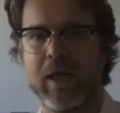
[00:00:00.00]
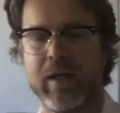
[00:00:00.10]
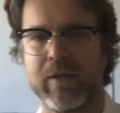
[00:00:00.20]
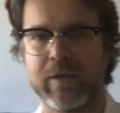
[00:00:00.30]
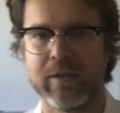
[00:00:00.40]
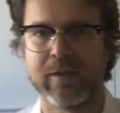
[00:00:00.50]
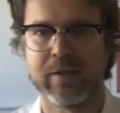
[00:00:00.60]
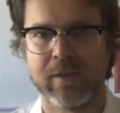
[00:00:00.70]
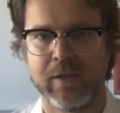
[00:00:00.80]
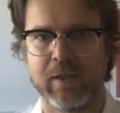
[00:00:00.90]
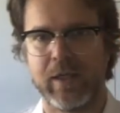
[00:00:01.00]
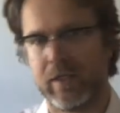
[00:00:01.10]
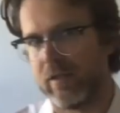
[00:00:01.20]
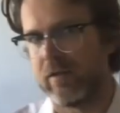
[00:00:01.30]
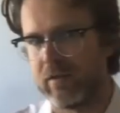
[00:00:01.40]
others I
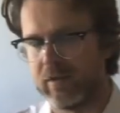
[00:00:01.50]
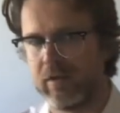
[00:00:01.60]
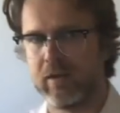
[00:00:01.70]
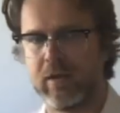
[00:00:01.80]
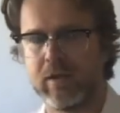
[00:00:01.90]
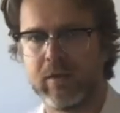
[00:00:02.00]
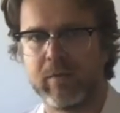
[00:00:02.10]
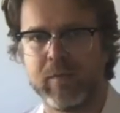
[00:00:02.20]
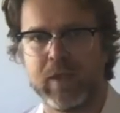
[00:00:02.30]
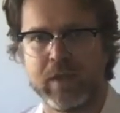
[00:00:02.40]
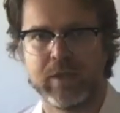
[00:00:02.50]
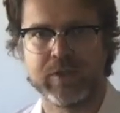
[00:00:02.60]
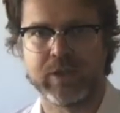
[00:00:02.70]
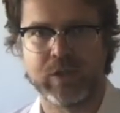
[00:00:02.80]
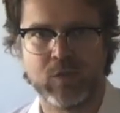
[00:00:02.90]
can
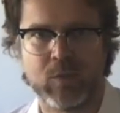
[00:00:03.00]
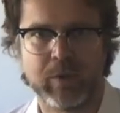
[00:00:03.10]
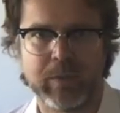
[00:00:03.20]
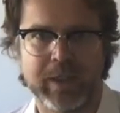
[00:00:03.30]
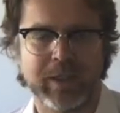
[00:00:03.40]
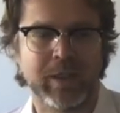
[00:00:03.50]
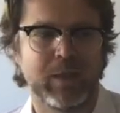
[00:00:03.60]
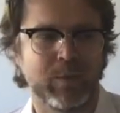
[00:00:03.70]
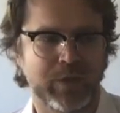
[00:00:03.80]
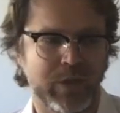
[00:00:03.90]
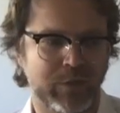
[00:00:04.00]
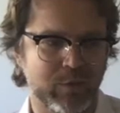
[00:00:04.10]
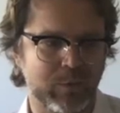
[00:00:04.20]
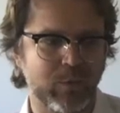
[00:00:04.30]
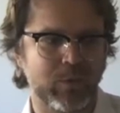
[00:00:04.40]
just zoom on me, which I'll do
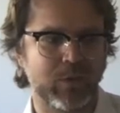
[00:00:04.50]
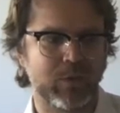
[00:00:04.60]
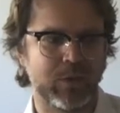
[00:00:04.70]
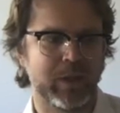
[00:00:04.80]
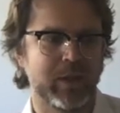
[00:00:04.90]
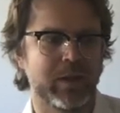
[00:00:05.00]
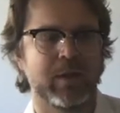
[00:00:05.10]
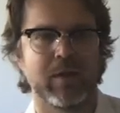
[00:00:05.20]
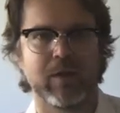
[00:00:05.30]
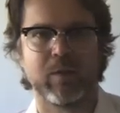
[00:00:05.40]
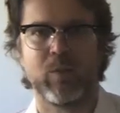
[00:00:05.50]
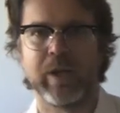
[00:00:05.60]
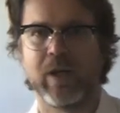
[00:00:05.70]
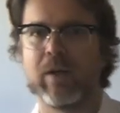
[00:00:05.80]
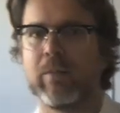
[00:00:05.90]
more when
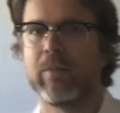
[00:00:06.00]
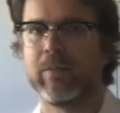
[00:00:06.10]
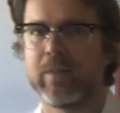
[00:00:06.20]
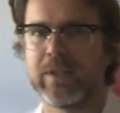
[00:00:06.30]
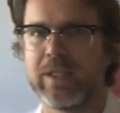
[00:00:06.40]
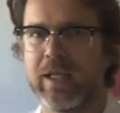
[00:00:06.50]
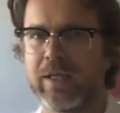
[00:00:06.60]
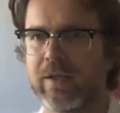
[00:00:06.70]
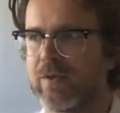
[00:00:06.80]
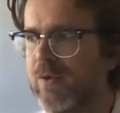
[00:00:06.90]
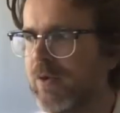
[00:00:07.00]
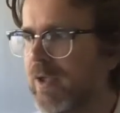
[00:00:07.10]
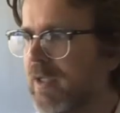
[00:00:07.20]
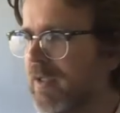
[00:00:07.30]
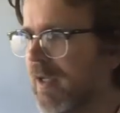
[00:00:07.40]
I'm telling
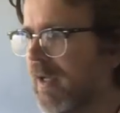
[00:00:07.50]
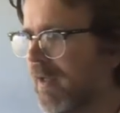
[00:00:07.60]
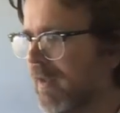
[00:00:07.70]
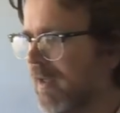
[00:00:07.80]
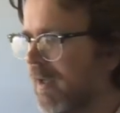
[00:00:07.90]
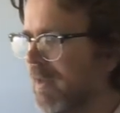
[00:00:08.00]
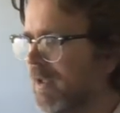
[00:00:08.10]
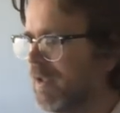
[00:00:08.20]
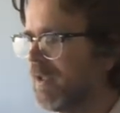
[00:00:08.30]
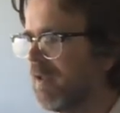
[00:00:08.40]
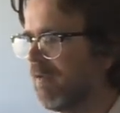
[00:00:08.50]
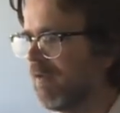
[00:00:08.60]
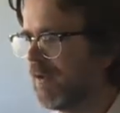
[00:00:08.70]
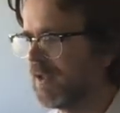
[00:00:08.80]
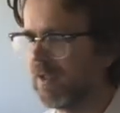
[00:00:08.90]
stories. I think I mentioned in the
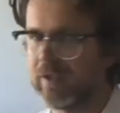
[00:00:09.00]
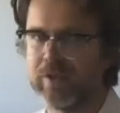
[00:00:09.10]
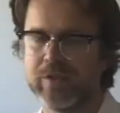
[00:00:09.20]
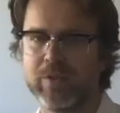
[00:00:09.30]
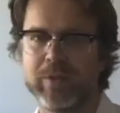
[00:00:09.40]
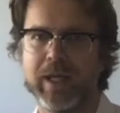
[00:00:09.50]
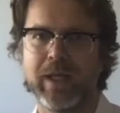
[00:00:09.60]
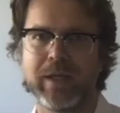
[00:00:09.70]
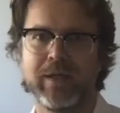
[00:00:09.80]
first discussion that we had